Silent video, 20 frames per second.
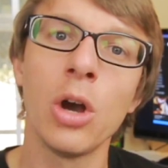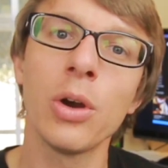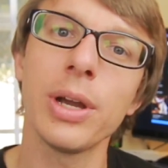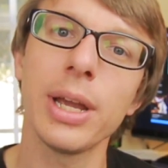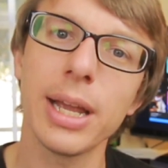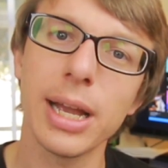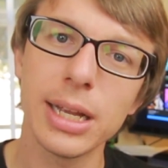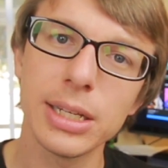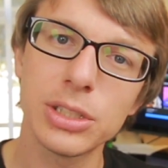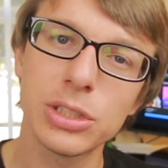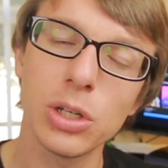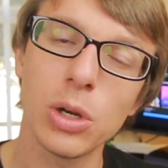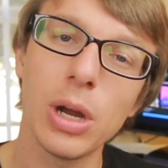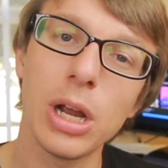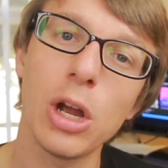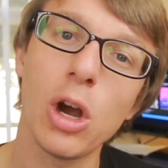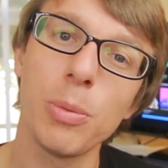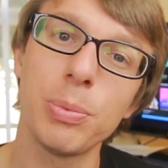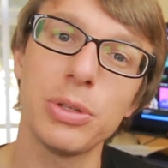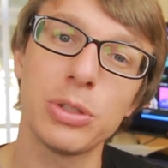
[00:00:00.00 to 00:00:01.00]
Okay guys, so
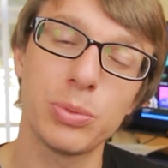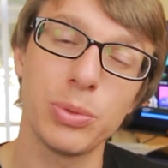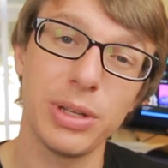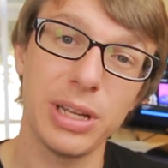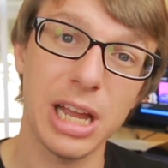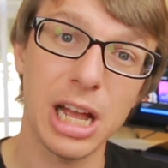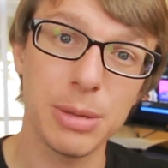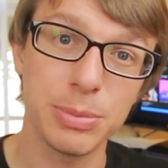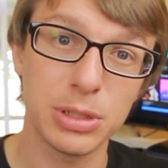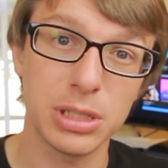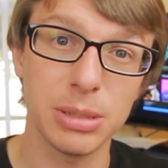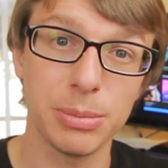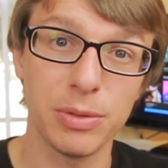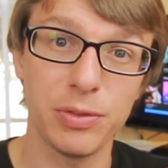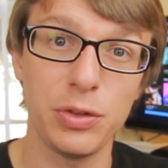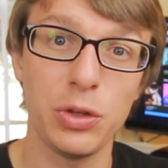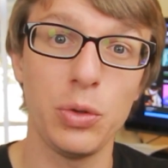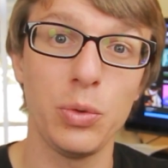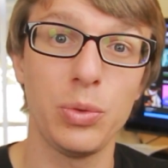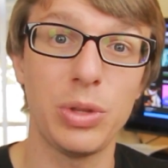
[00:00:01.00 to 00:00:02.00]
I hope this really helps some
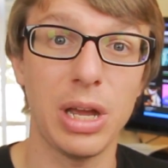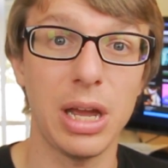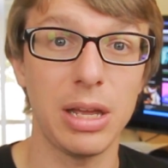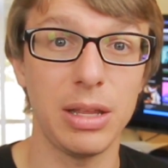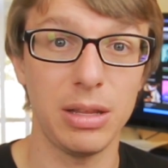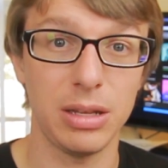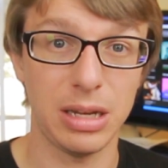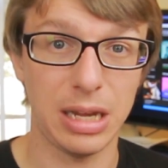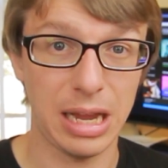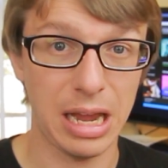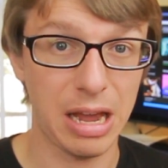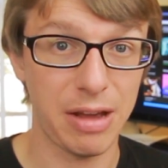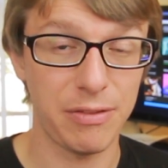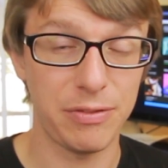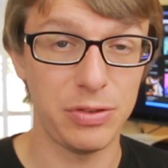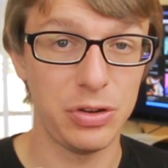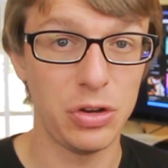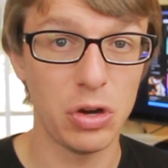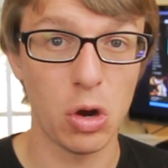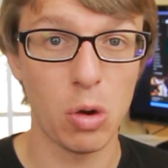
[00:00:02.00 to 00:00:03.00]
of you that
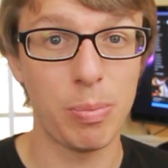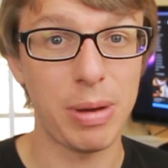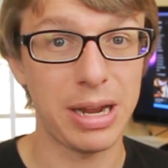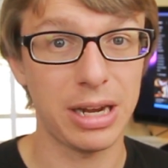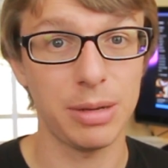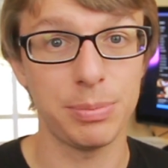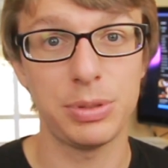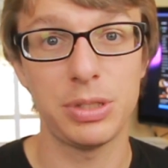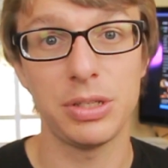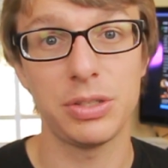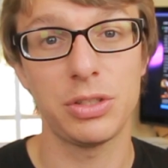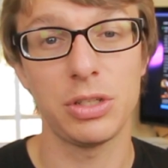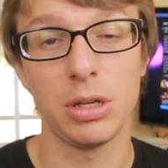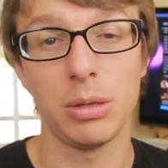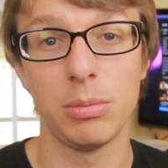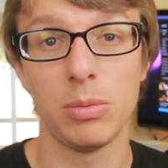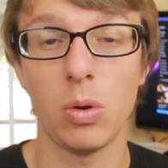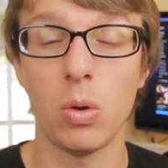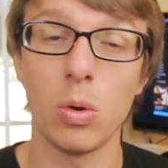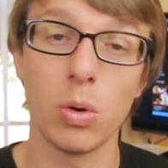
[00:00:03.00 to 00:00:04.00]
have no backup
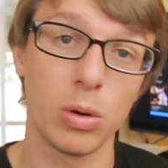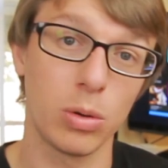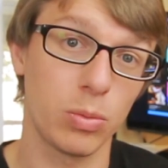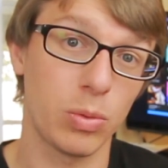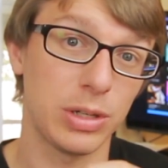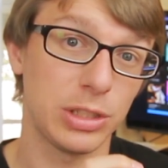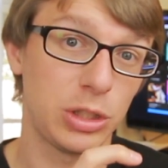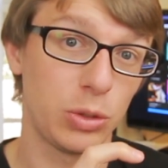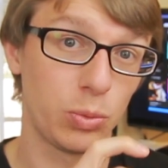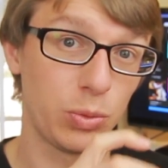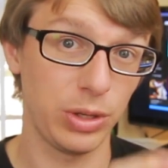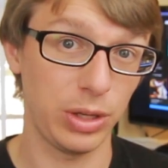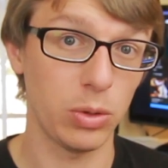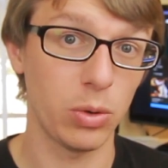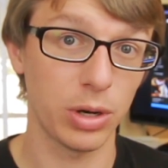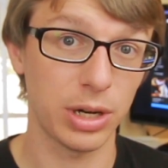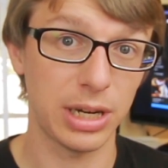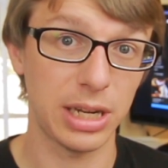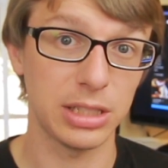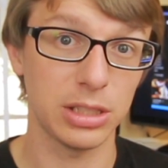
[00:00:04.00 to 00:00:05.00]
system or want to really
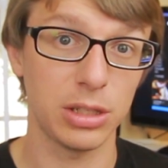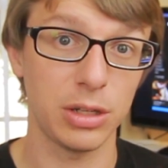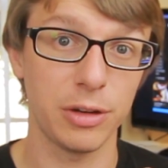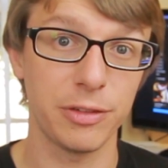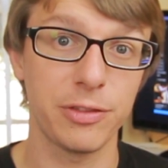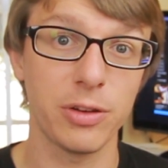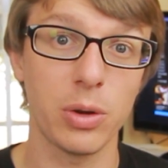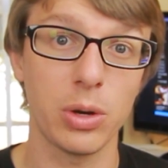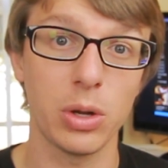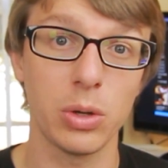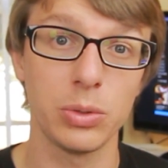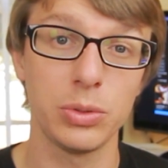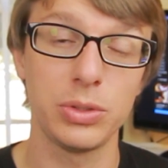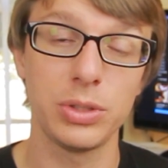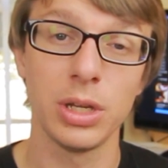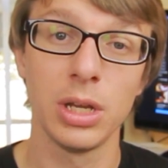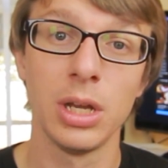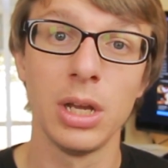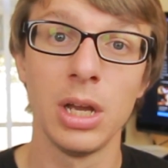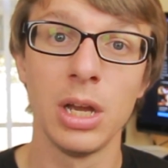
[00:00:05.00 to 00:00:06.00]
organize all your
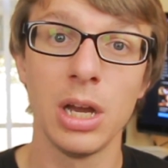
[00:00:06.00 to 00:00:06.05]
photos.